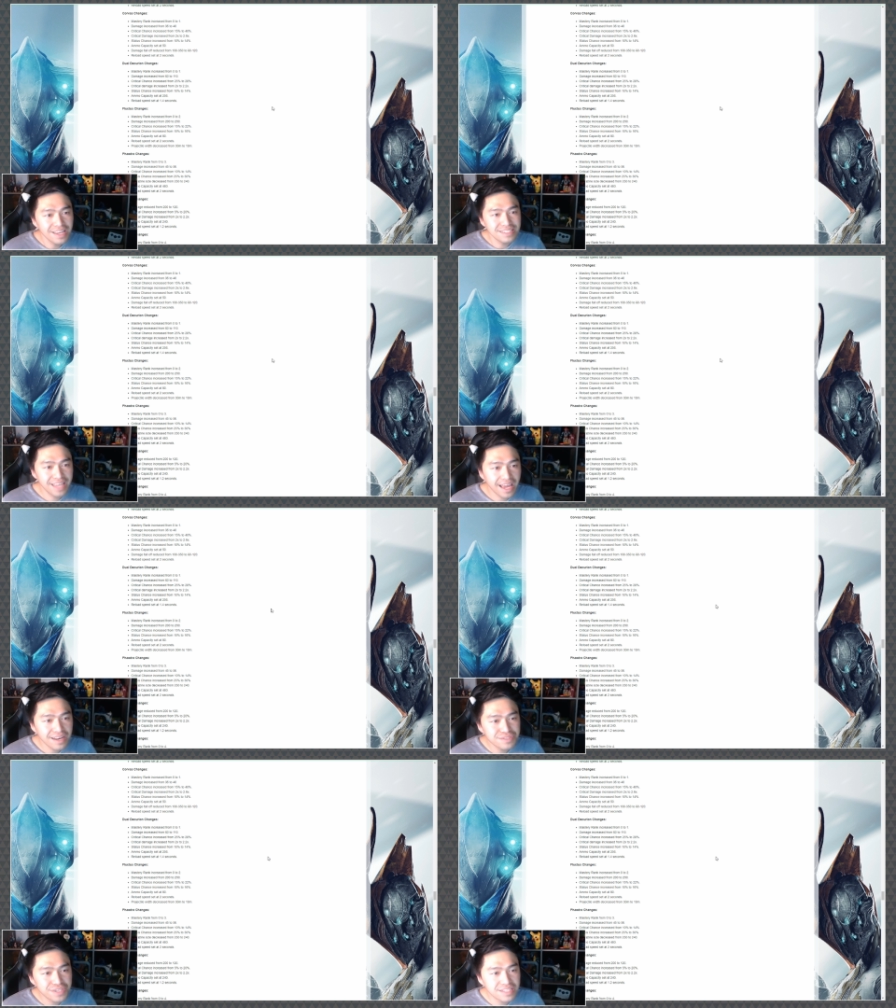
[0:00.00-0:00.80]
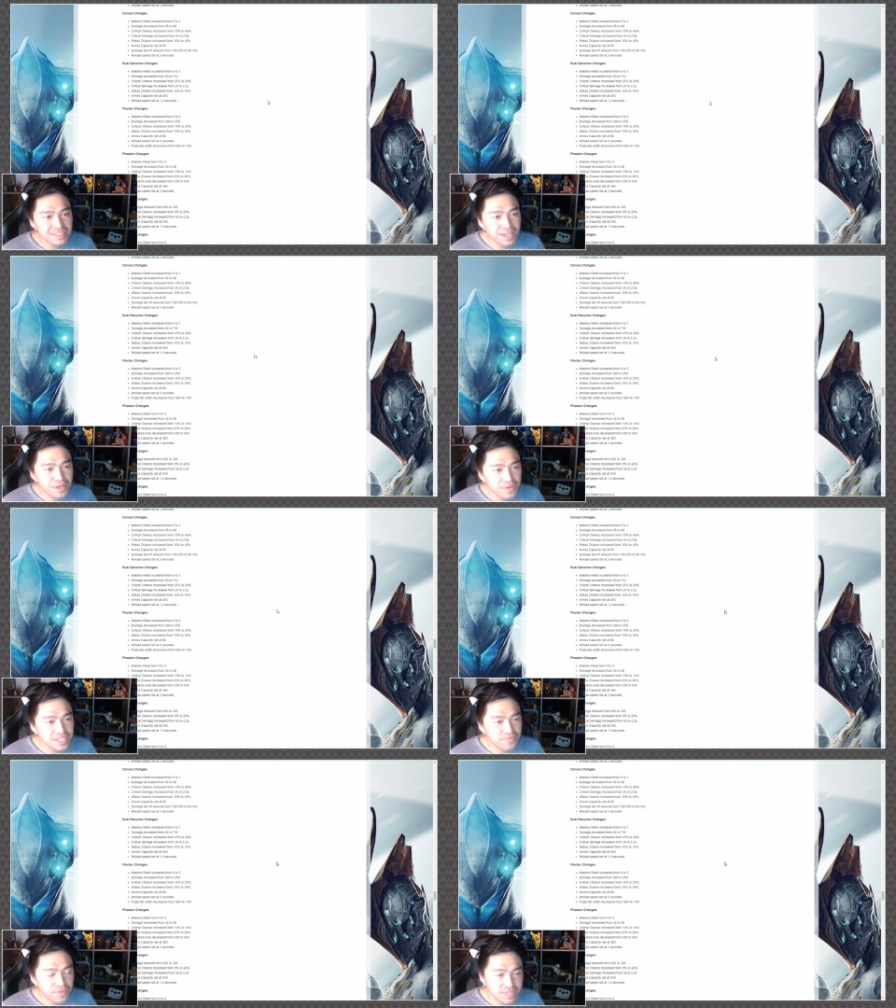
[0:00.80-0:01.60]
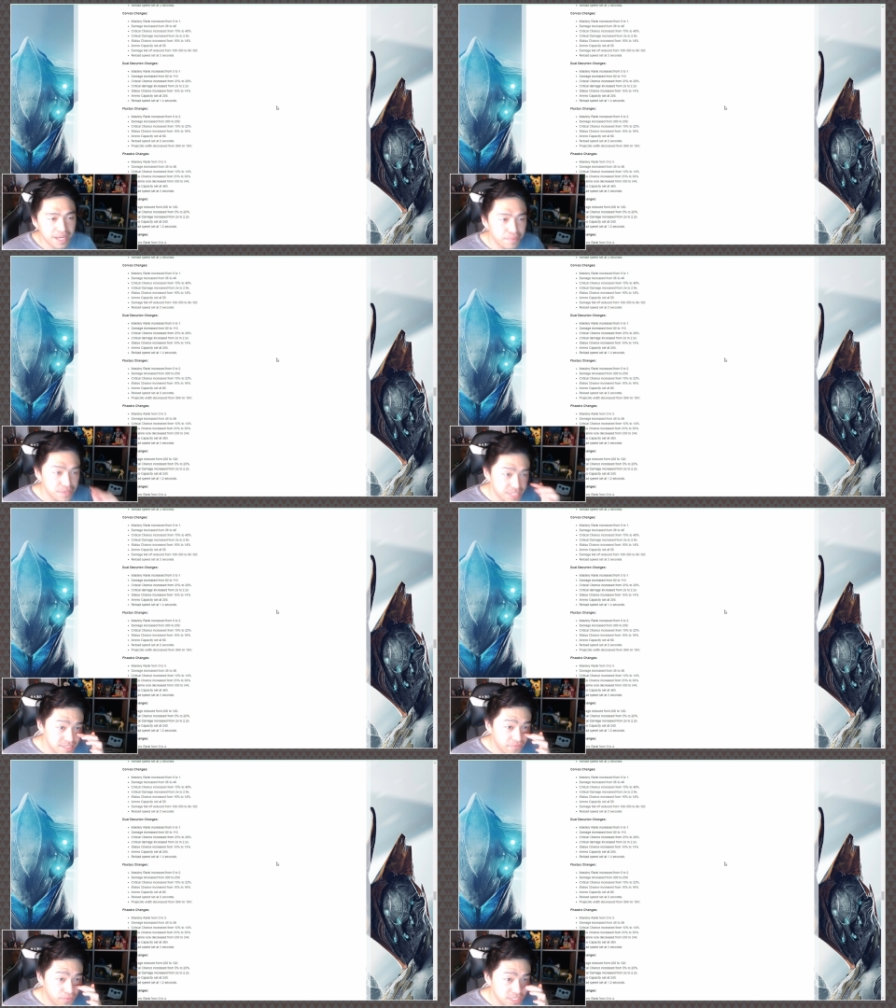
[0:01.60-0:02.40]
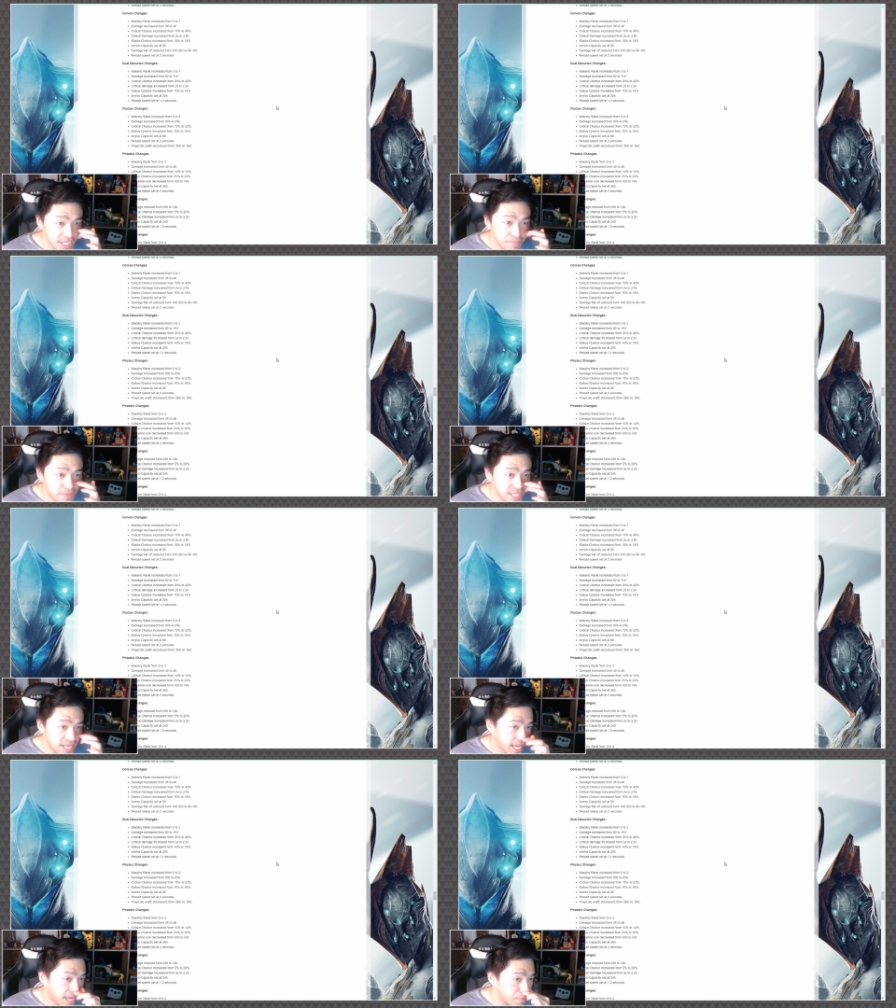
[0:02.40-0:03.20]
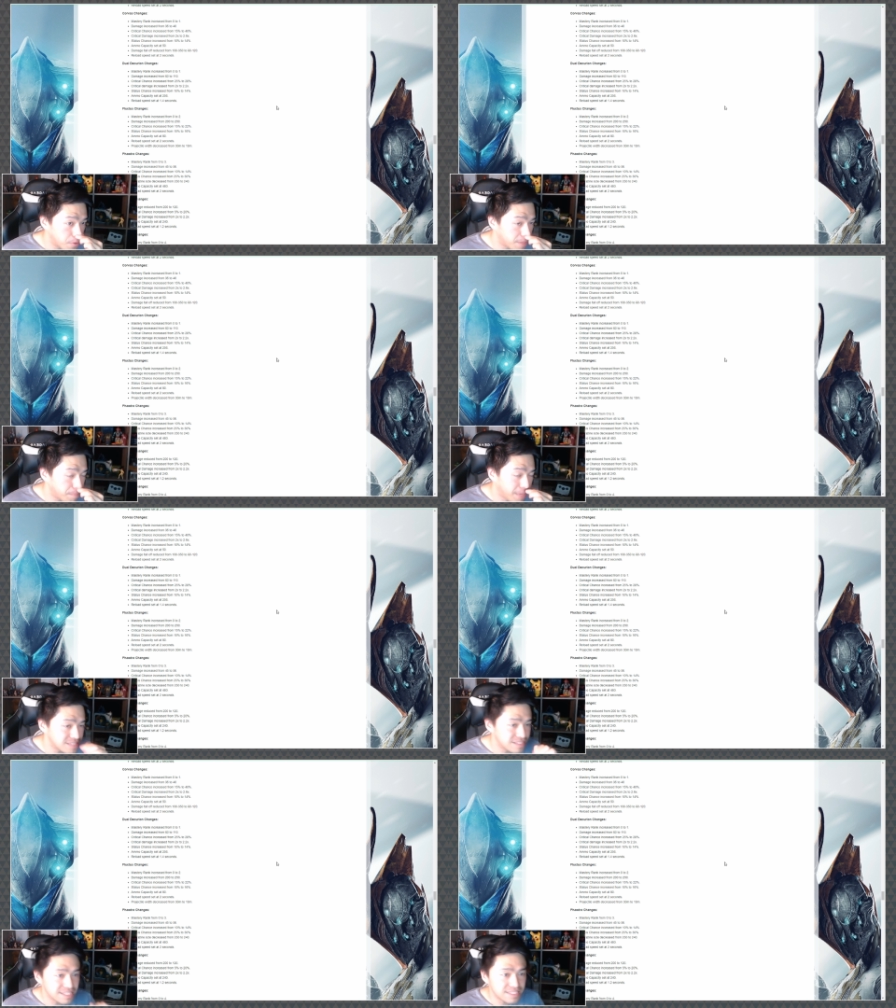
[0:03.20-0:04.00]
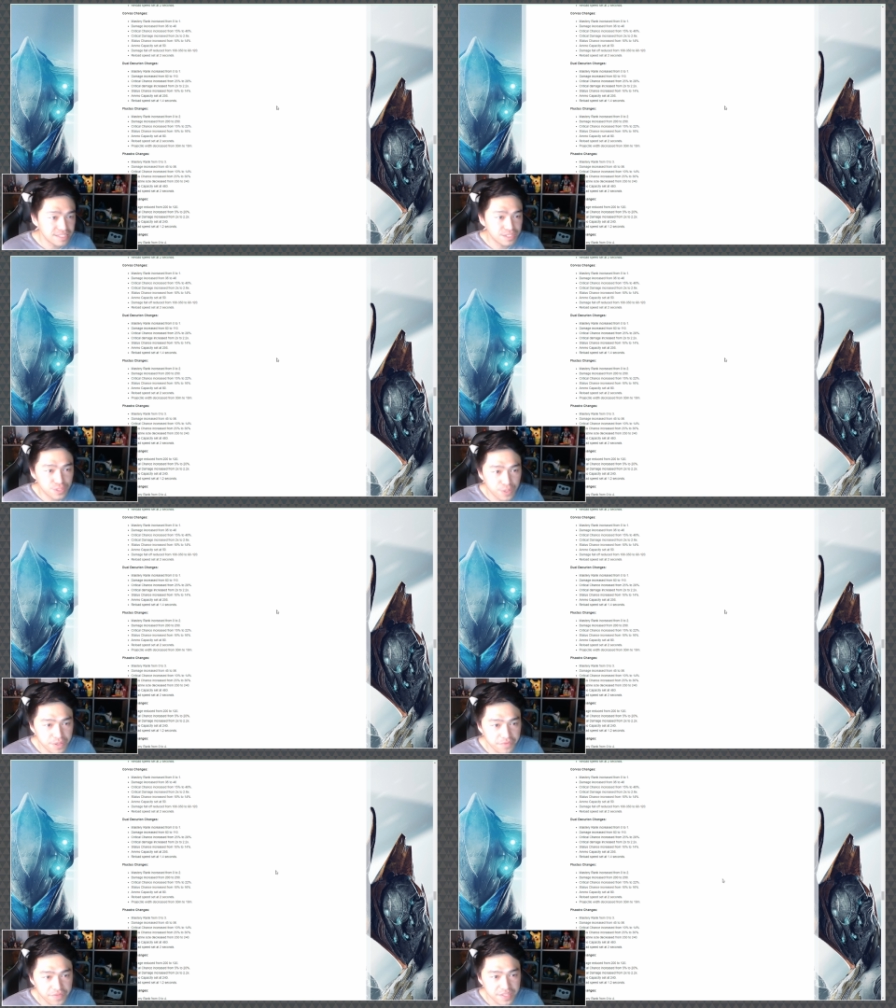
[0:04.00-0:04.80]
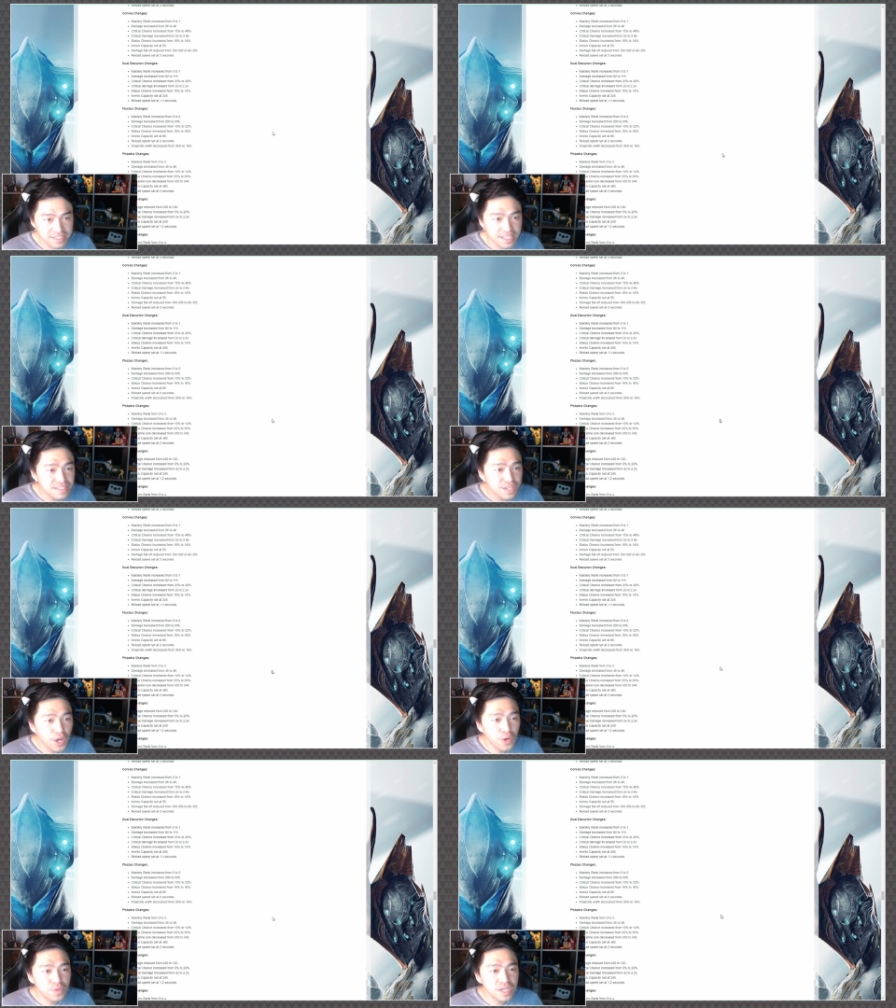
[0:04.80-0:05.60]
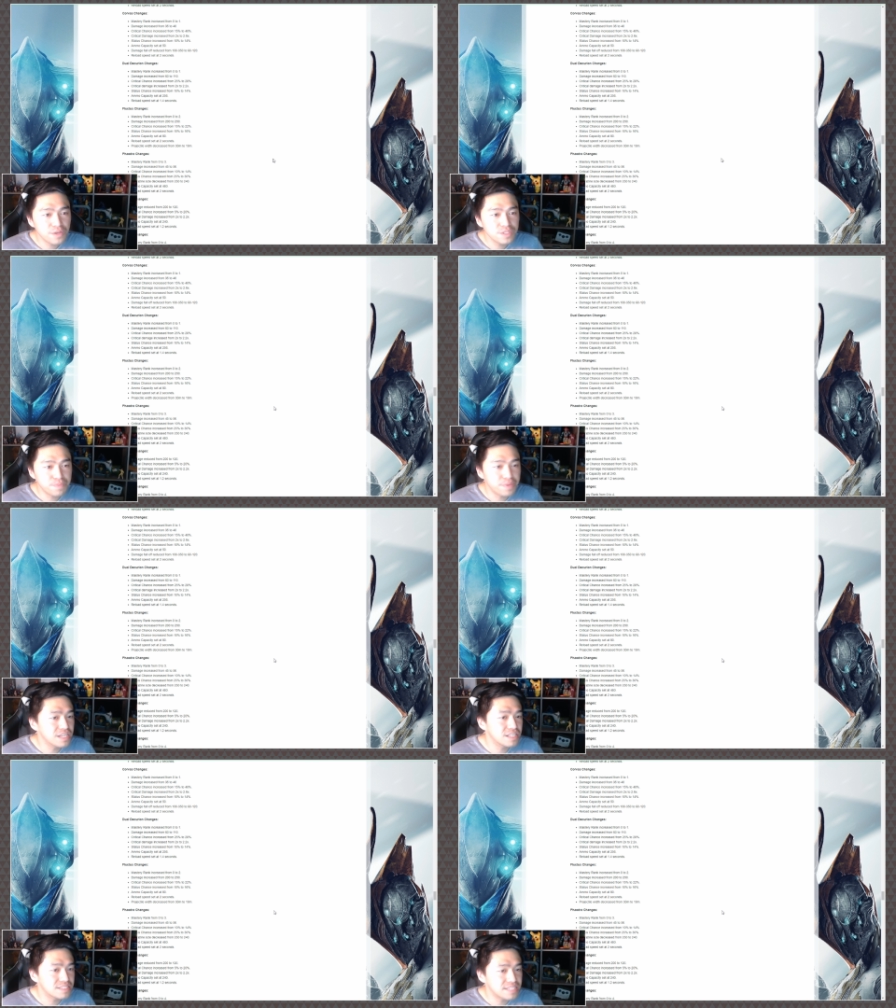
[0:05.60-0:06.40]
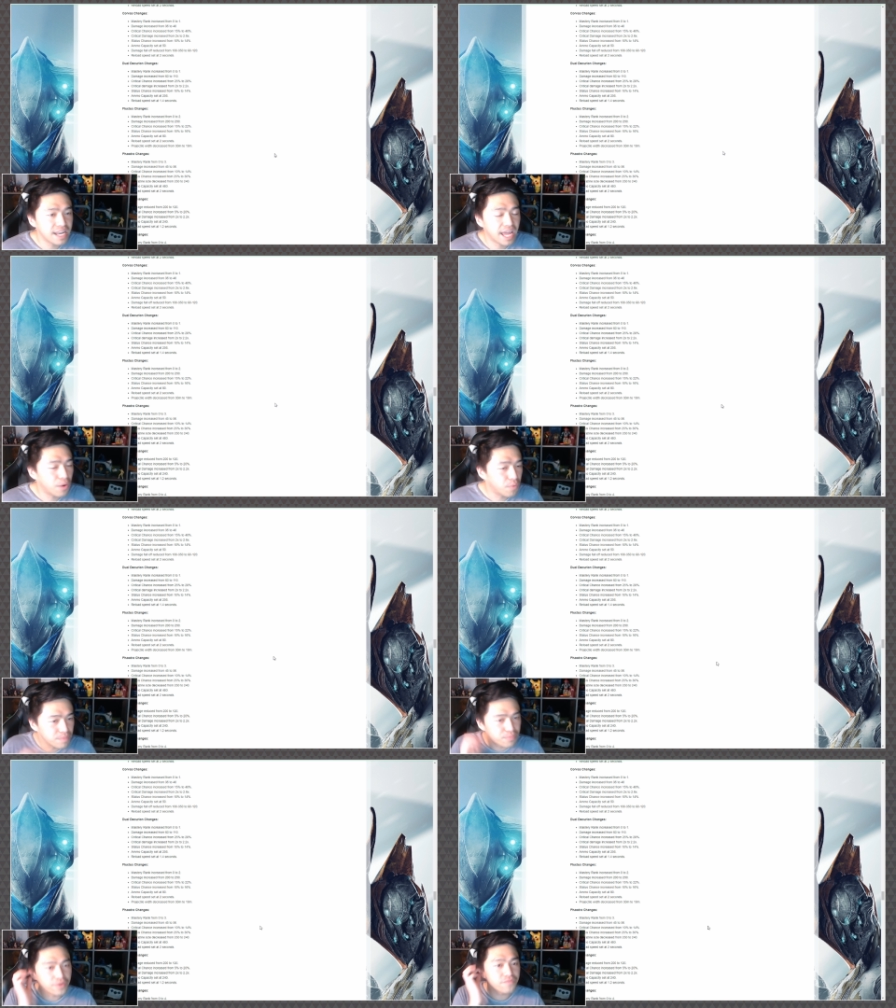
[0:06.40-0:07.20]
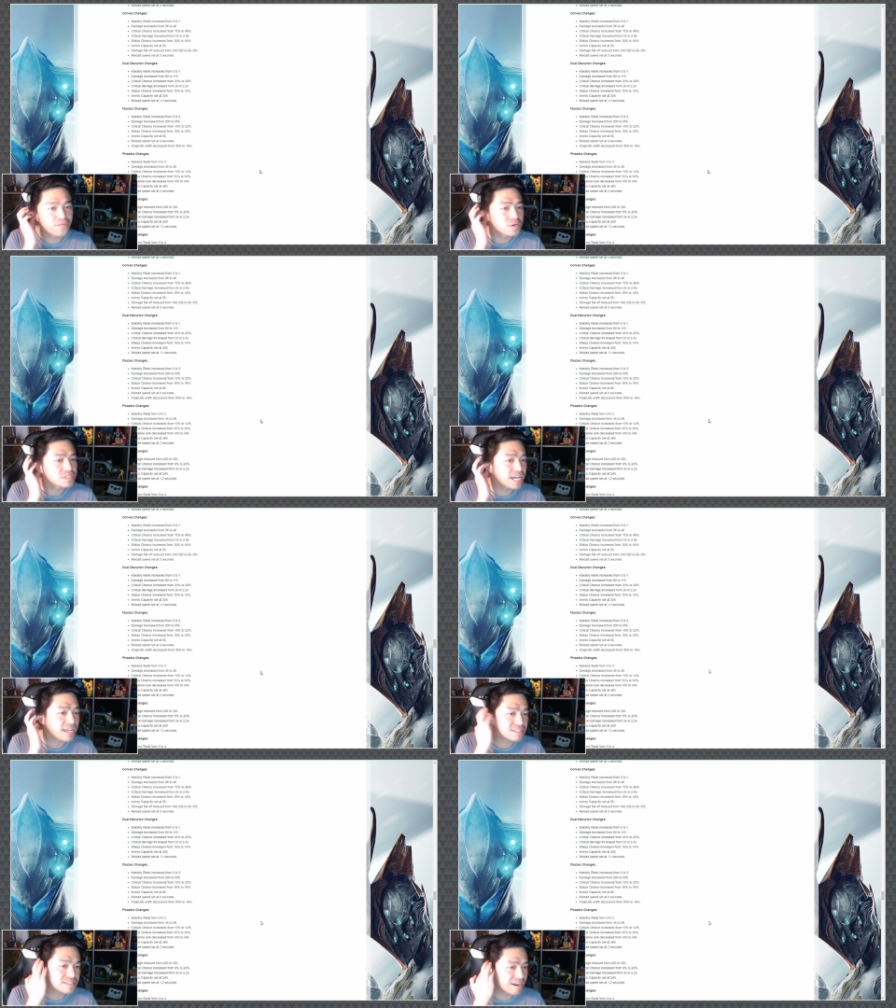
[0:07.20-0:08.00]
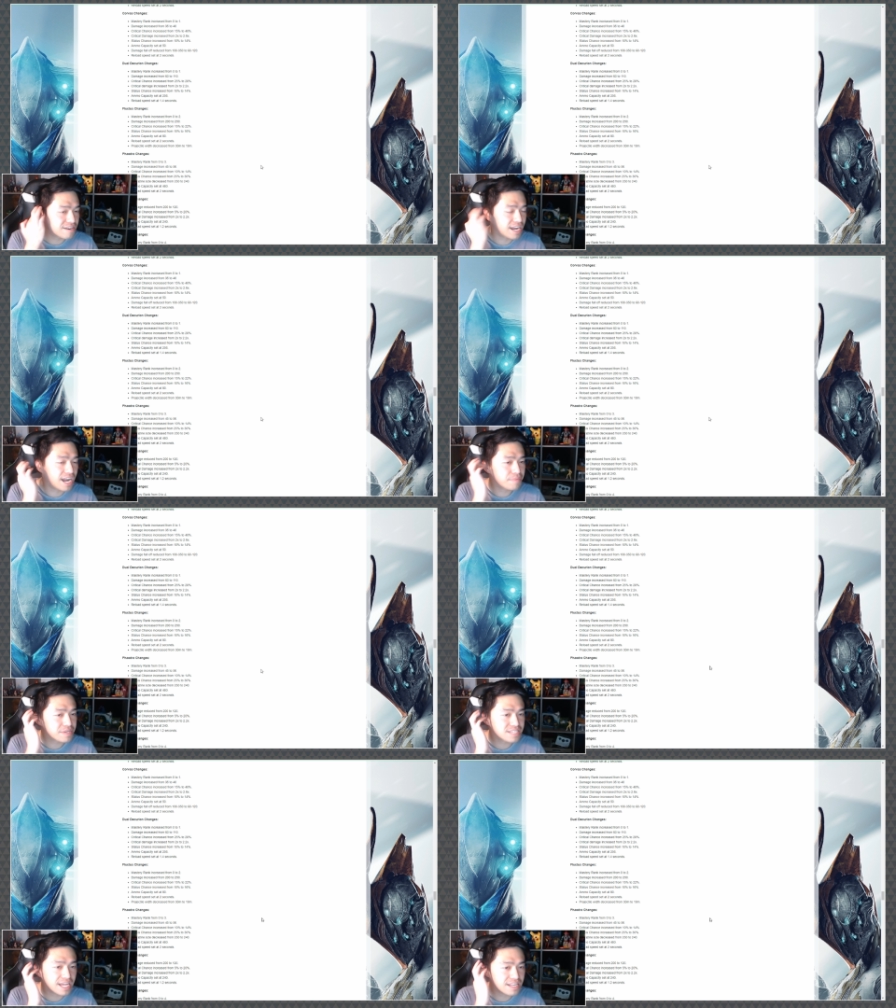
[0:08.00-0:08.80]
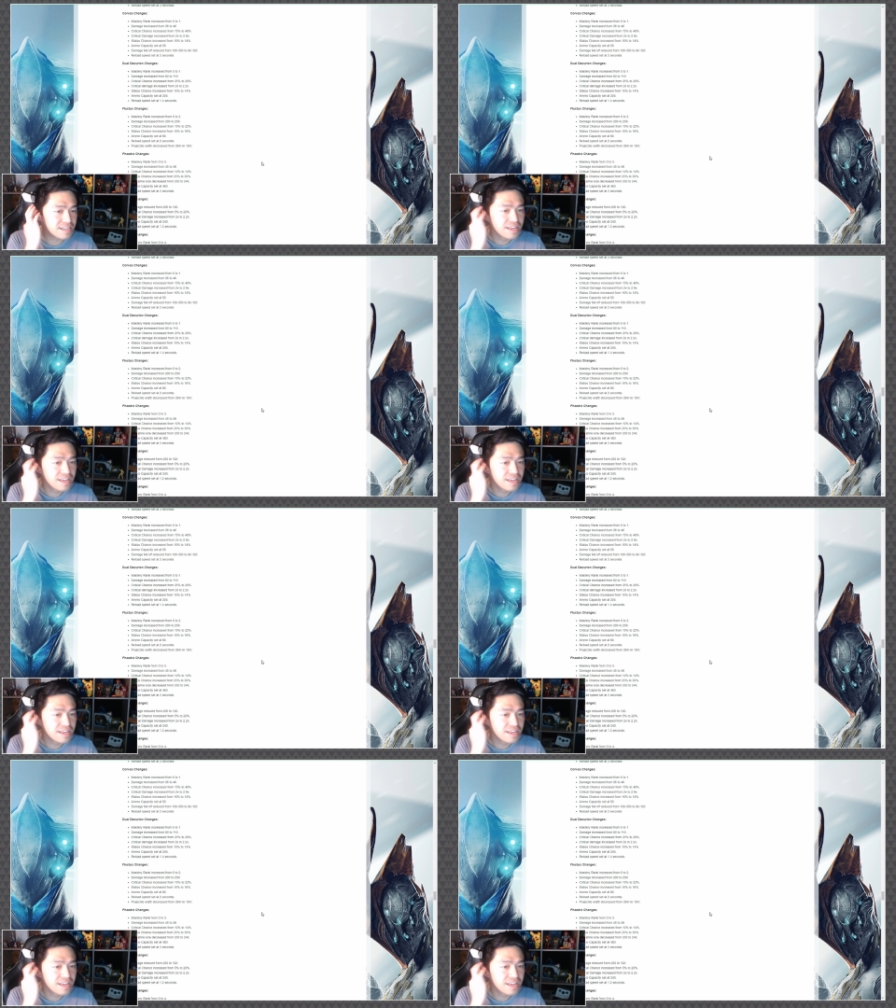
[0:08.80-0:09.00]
Status chance increased from 10% to 14%, ammo capacity set to 256, reload speed is set at 1.4 seconds. Alright, I'm excited.